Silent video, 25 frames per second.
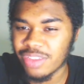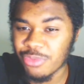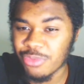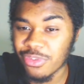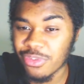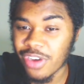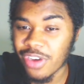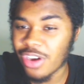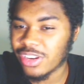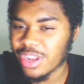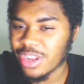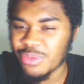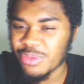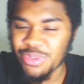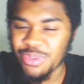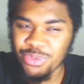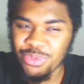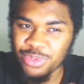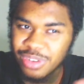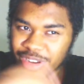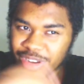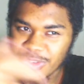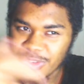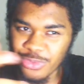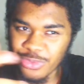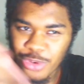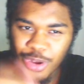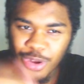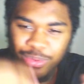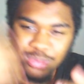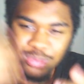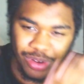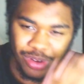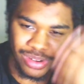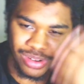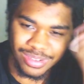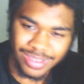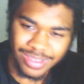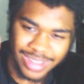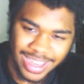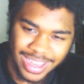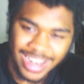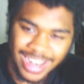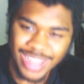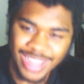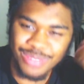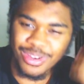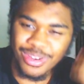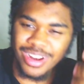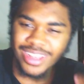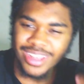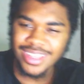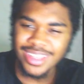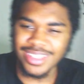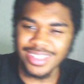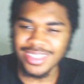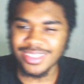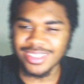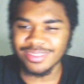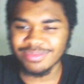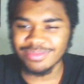Without them, we wouldn't have won, but it is what it is.